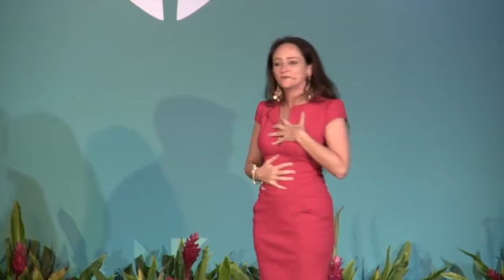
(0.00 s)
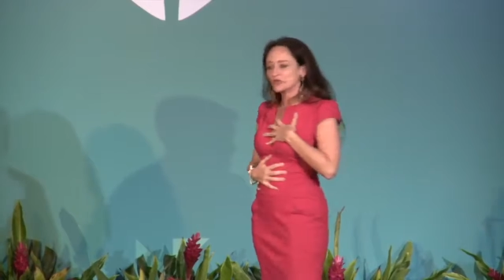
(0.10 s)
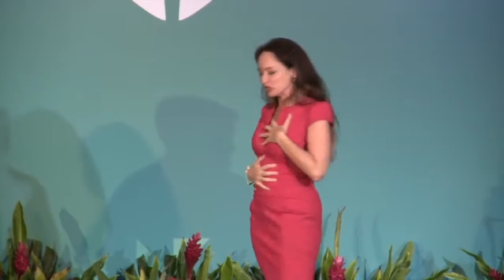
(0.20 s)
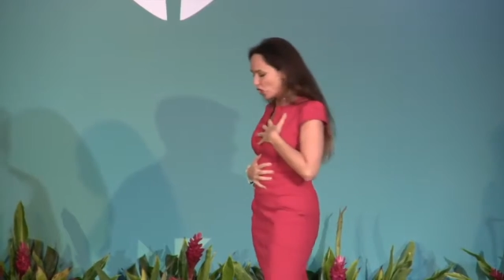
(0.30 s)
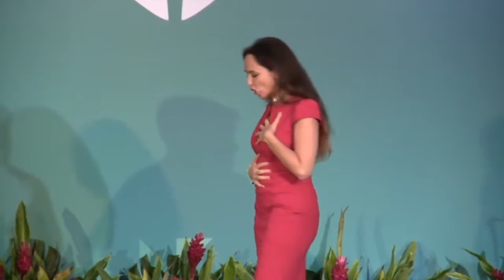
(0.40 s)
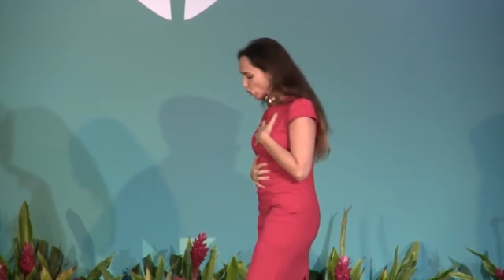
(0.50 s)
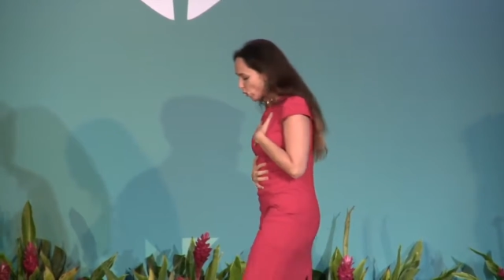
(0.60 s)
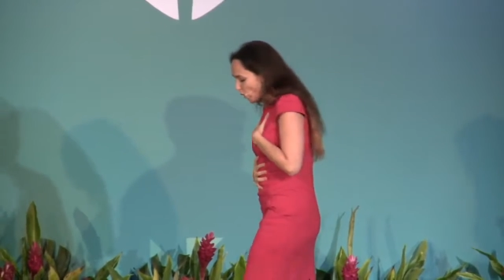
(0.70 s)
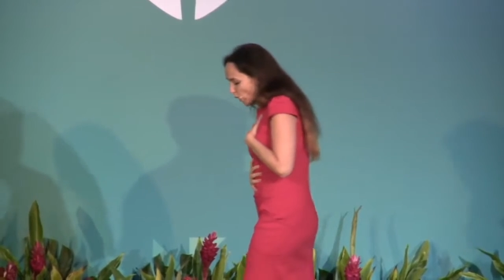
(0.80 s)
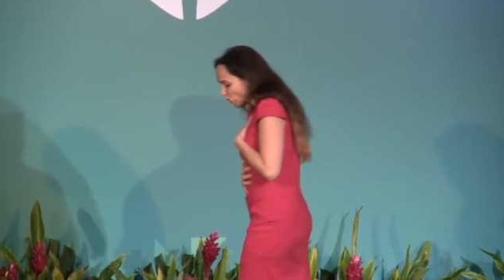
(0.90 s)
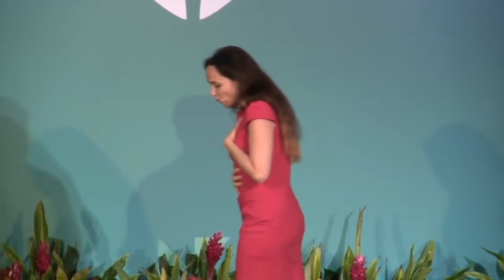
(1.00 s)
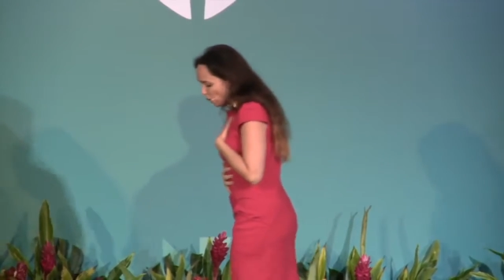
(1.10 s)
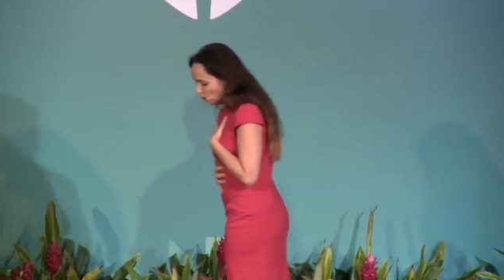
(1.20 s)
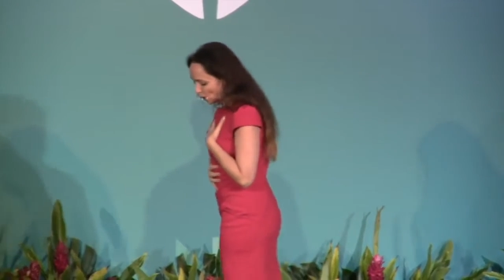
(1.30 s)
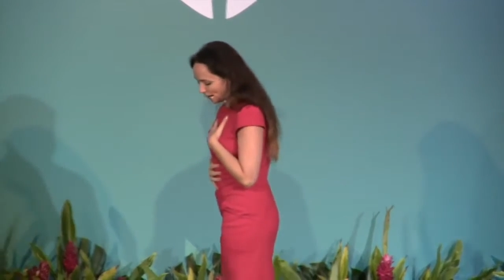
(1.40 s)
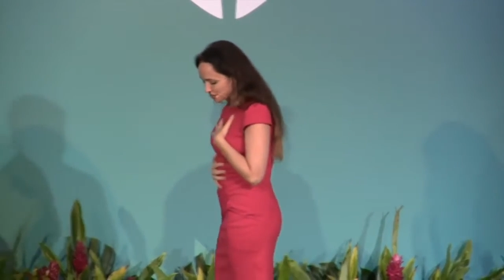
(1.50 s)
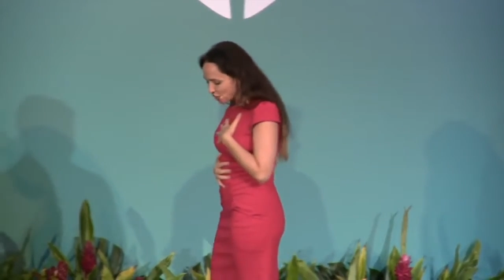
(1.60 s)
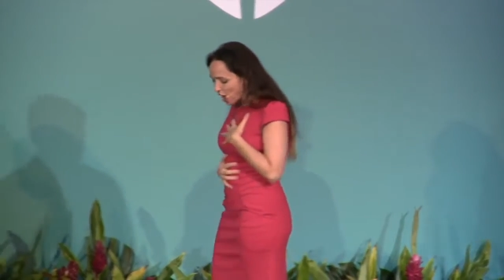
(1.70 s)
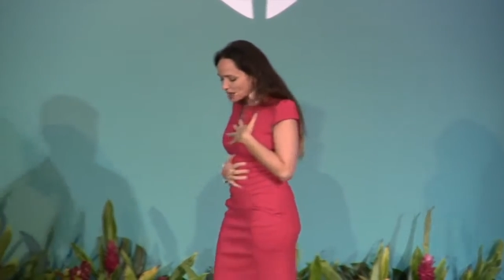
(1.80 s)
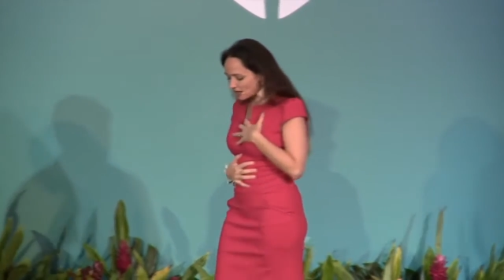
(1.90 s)
You know, when I
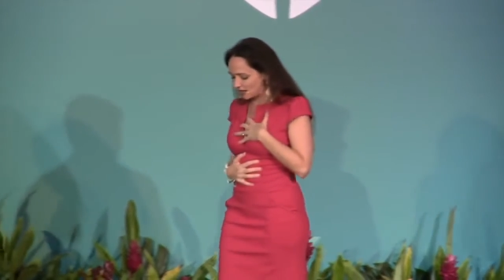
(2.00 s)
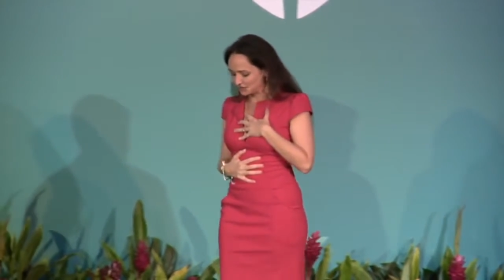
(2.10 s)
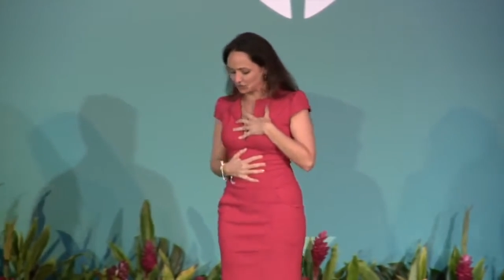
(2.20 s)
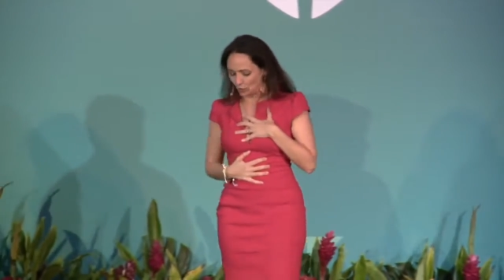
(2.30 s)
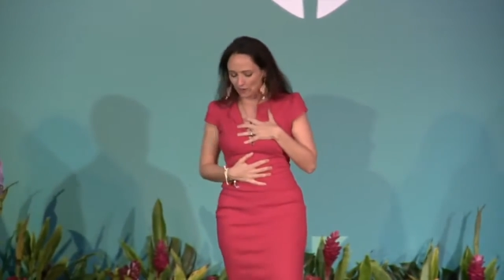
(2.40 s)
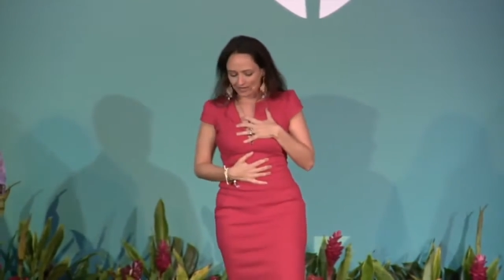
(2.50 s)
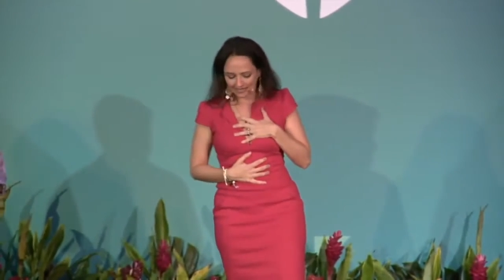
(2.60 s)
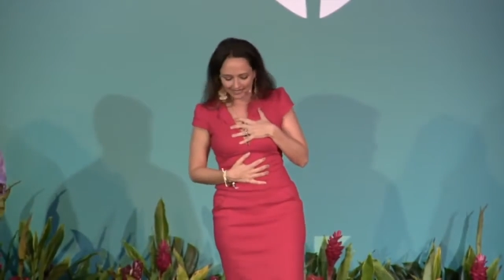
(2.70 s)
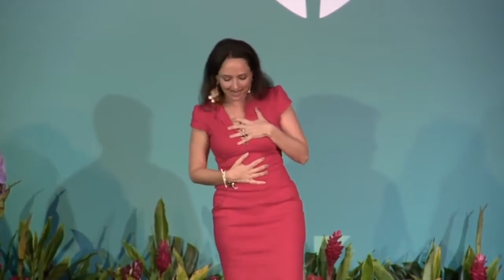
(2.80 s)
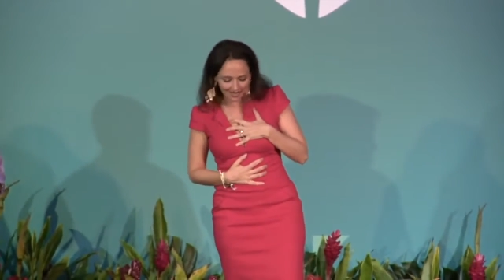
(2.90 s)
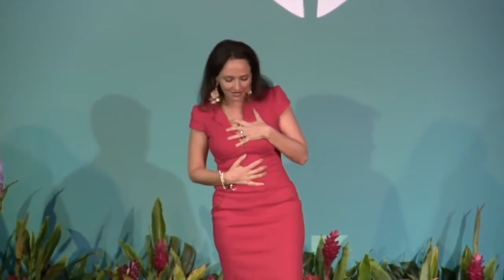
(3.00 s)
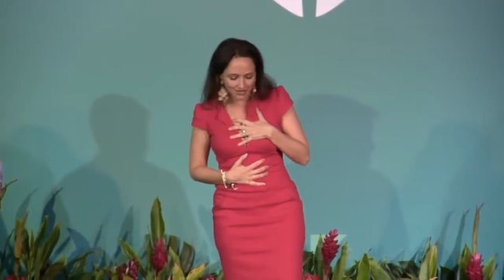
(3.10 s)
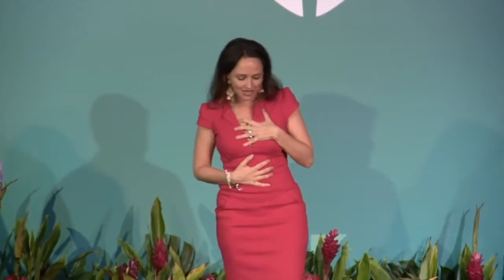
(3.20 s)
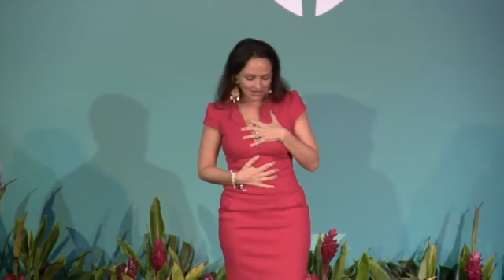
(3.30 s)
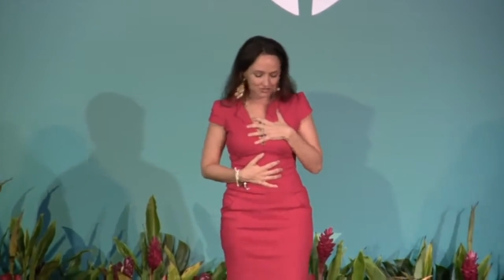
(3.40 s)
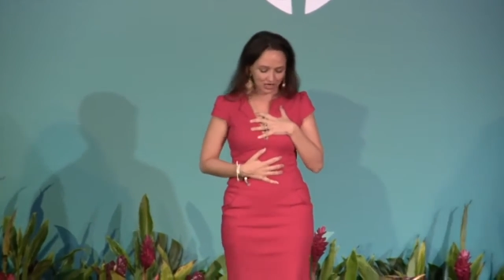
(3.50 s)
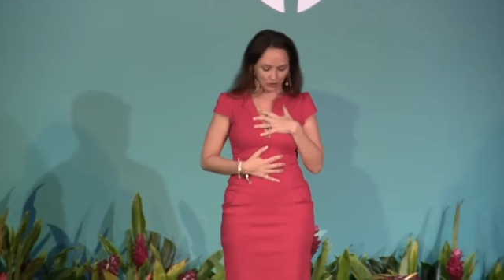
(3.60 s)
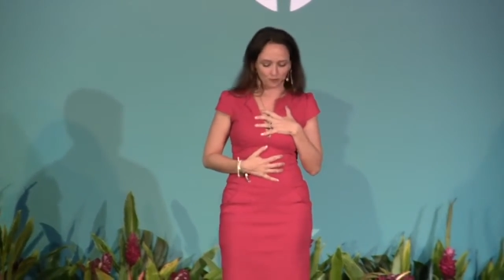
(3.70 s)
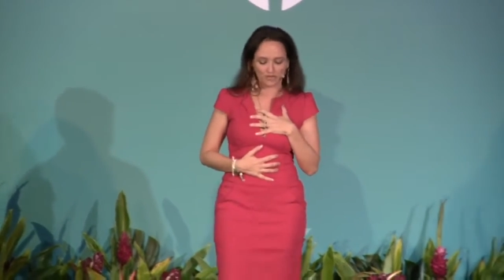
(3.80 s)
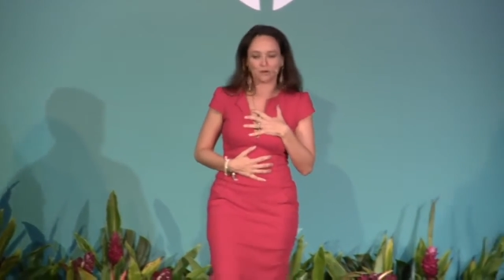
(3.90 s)
talk uh, to women and, and they
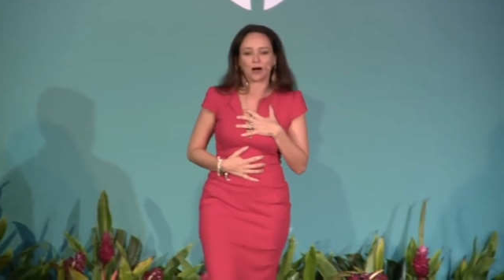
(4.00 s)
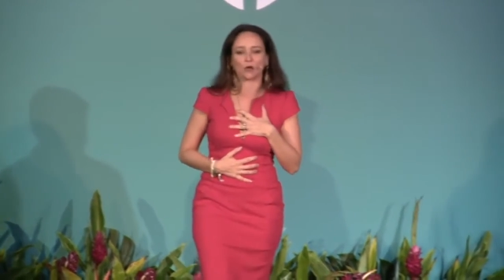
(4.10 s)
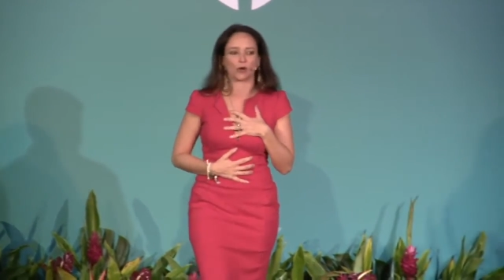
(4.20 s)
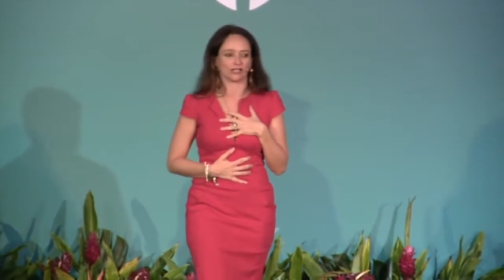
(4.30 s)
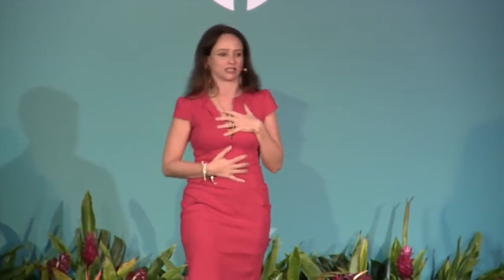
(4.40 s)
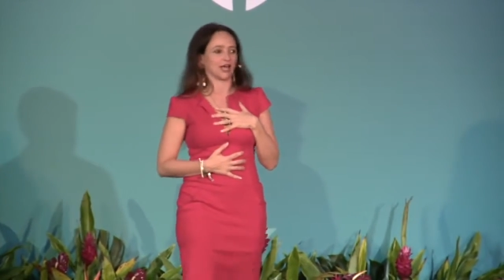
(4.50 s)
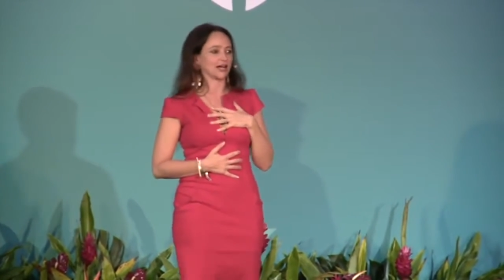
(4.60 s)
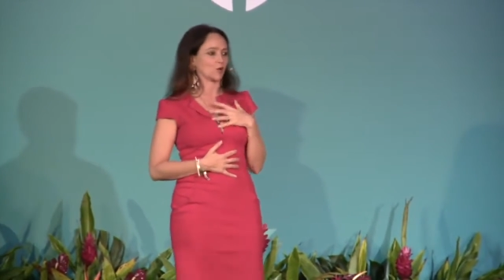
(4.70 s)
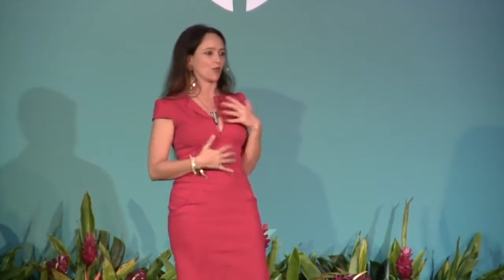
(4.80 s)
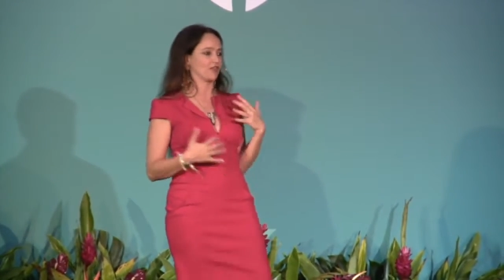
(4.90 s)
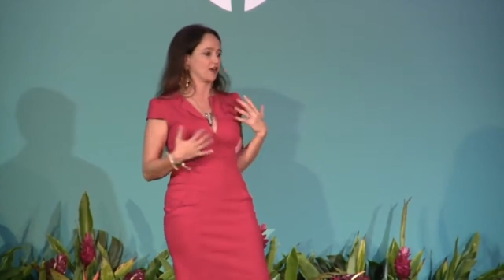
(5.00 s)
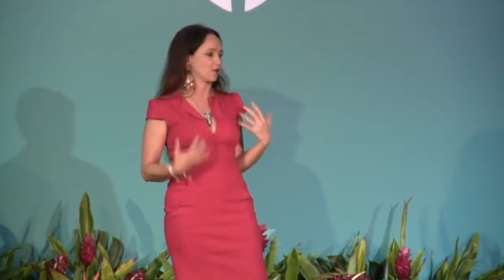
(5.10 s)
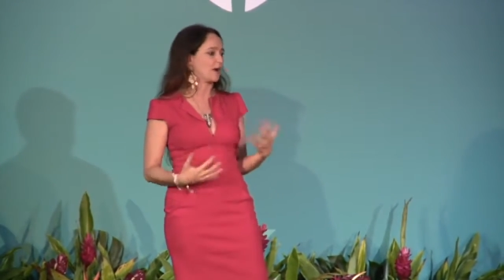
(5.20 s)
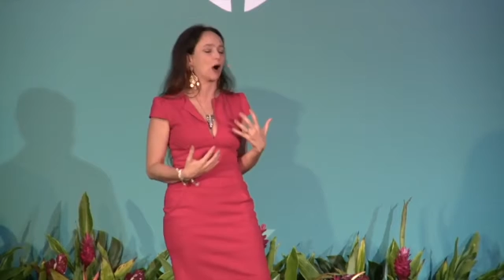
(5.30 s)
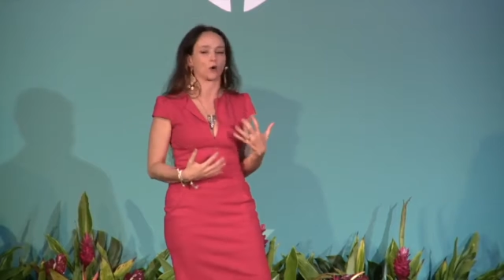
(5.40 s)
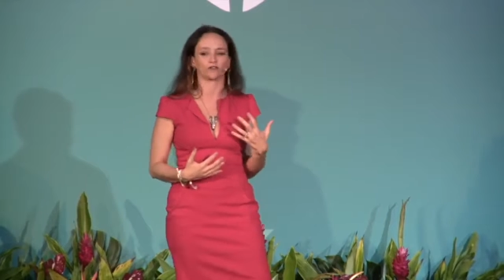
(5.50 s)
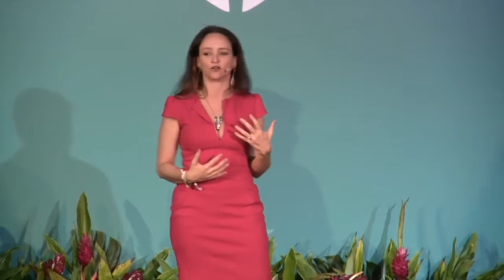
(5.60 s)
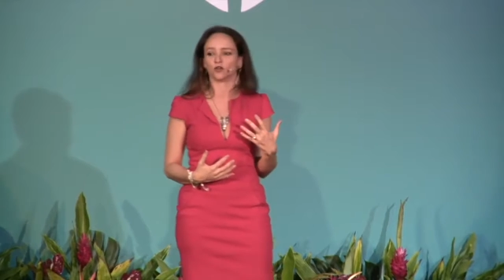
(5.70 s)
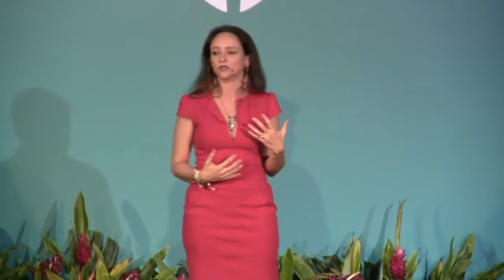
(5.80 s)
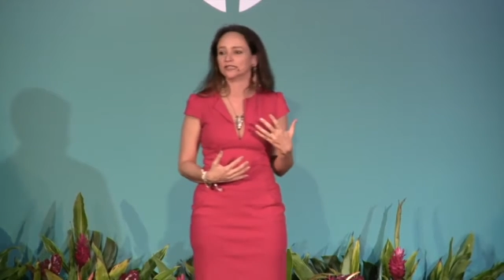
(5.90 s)
tell me about what it's like when they're
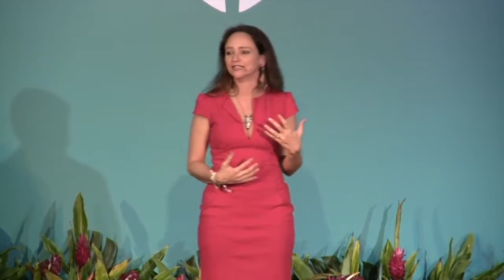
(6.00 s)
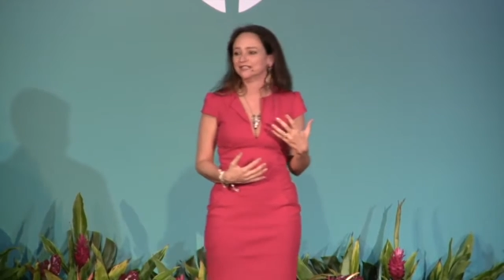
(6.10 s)
powerful,